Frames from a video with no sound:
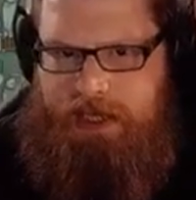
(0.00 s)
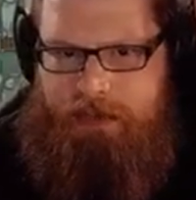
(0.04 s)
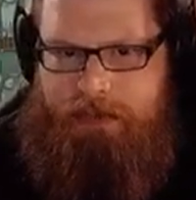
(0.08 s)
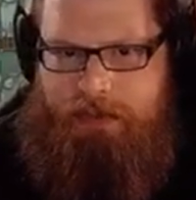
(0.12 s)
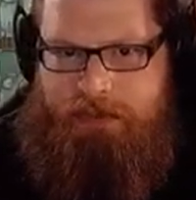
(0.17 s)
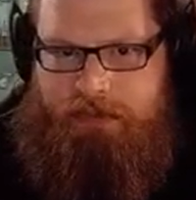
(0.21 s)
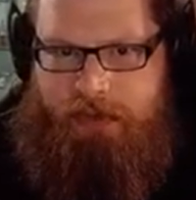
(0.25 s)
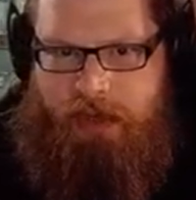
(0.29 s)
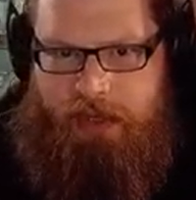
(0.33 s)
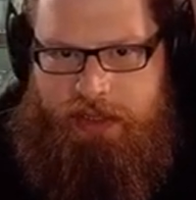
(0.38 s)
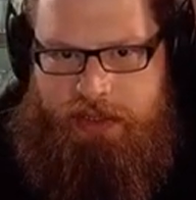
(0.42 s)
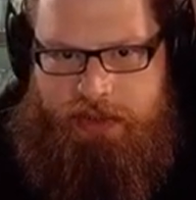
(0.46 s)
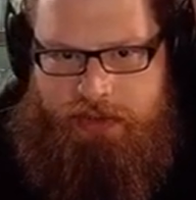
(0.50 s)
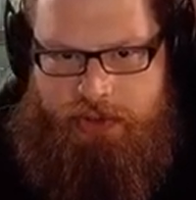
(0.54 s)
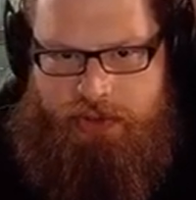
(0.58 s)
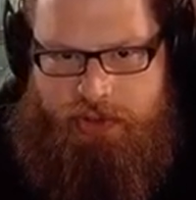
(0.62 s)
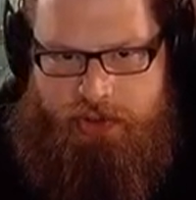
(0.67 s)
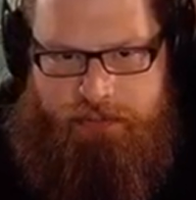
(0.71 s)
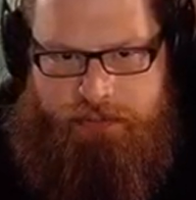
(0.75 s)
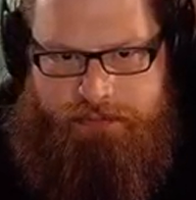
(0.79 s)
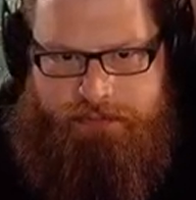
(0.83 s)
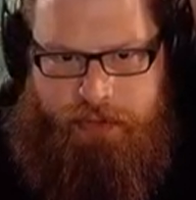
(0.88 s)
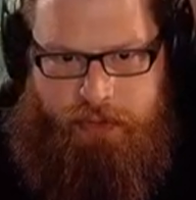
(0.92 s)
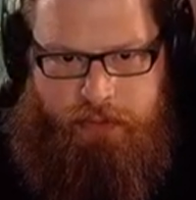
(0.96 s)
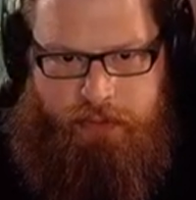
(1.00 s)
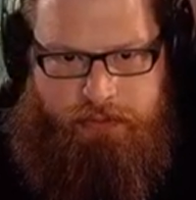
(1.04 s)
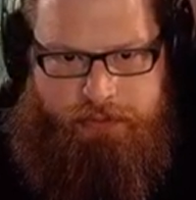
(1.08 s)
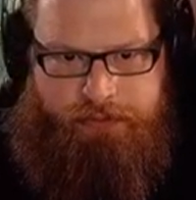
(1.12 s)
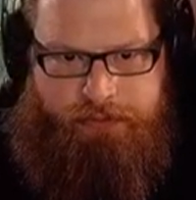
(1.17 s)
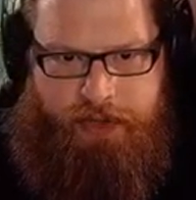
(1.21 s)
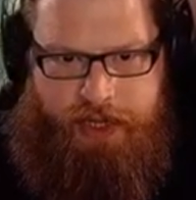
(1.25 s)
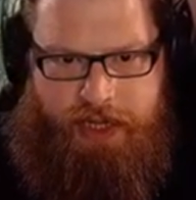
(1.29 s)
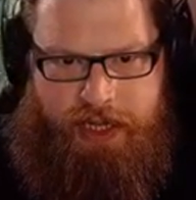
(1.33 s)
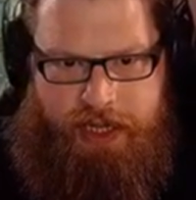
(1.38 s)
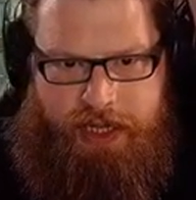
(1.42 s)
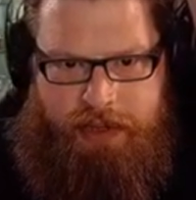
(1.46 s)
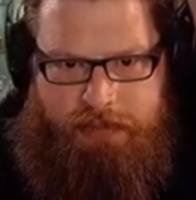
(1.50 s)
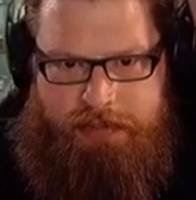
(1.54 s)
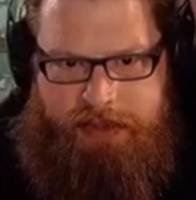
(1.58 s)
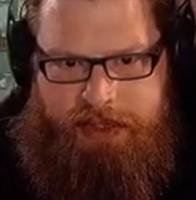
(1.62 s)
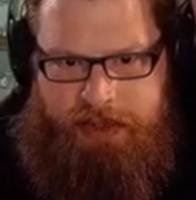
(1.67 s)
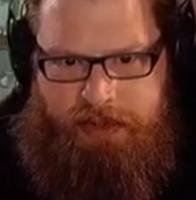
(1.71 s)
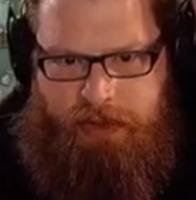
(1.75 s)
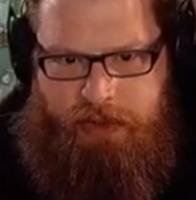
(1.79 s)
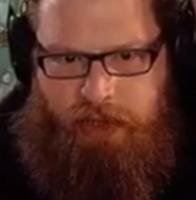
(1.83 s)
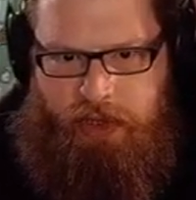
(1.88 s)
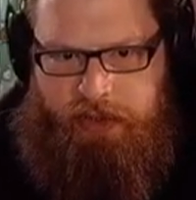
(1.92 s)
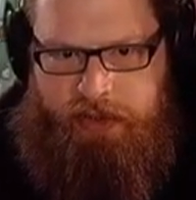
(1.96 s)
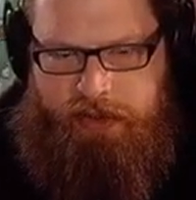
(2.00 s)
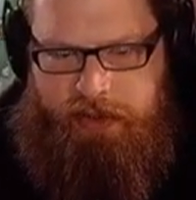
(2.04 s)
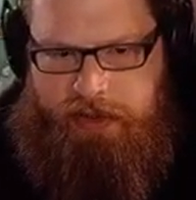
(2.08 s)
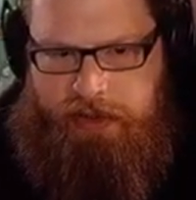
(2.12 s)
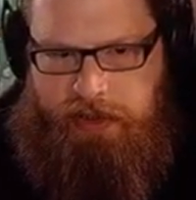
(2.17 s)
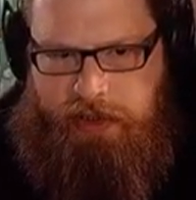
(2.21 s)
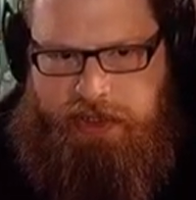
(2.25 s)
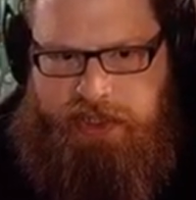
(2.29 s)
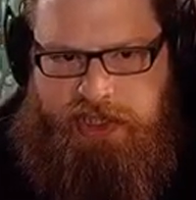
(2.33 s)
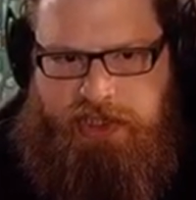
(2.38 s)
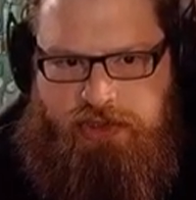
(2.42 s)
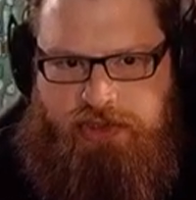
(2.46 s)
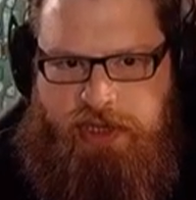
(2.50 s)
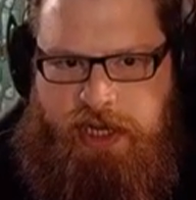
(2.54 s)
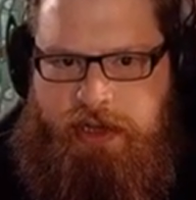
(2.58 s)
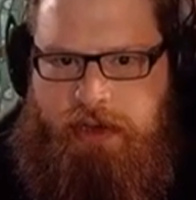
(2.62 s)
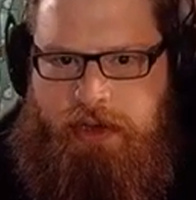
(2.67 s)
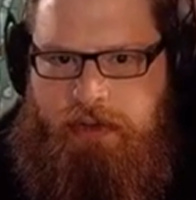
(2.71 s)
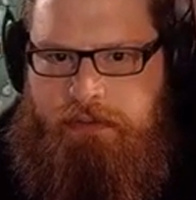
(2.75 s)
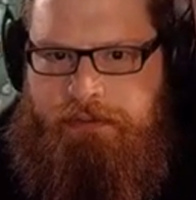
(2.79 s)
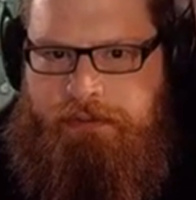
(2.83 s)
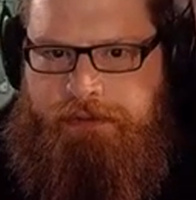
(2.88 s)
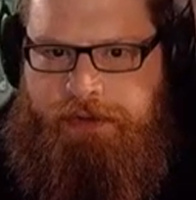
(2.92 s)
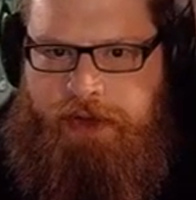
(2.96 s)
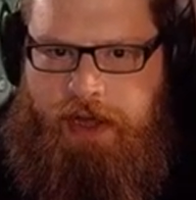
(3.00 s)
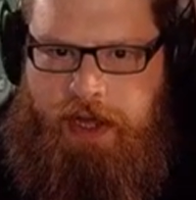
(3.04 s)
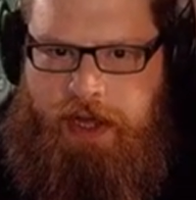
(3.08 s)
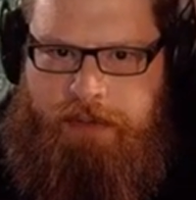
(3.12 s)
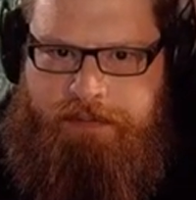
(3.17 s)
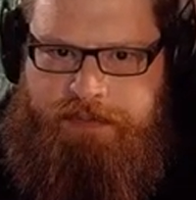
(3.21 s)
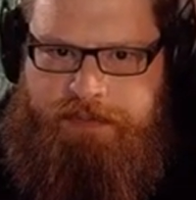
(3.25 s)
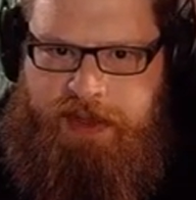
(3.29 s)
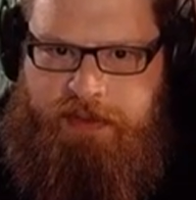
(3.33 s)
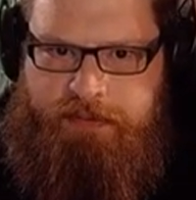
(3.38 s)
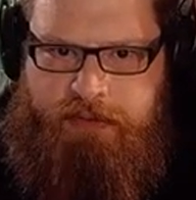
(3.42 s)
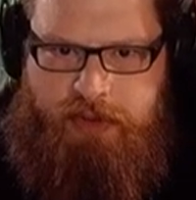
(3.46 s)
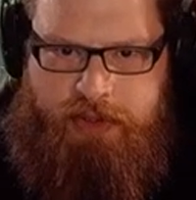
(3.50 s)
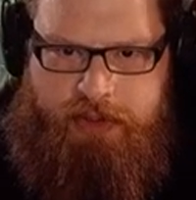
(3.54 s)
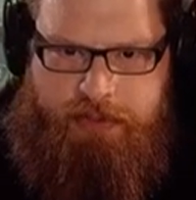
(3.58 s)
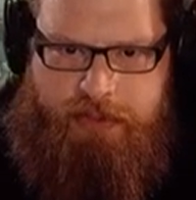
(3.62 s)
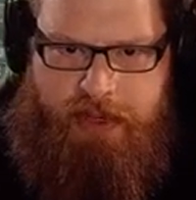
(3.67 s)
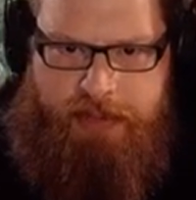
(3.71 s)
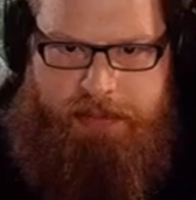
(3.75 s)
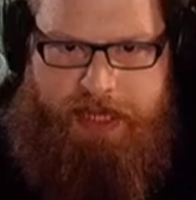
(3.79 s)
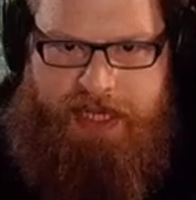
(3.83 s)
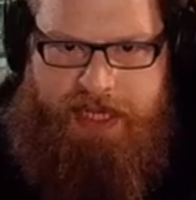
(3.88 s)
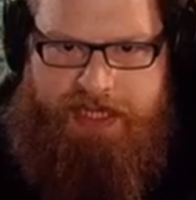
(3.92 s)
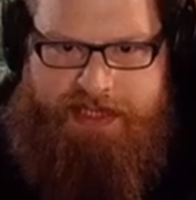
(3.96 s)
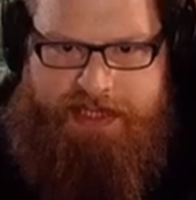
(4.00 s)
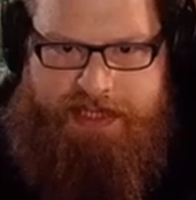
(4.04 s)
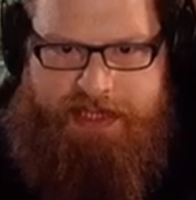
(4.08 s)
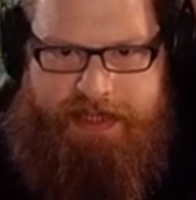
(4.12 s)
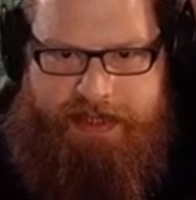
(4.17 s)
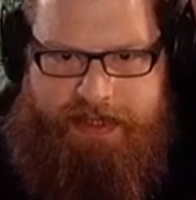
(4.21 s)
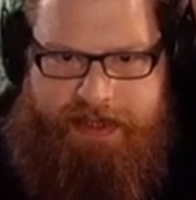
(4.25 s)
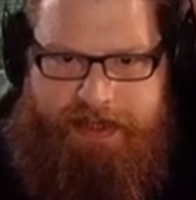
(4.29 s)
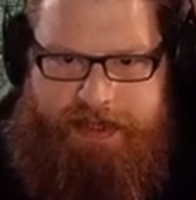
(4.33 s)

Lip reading: We've got a little shove vole farm, a little glossy Dreco farm, giving us a bit of plastic.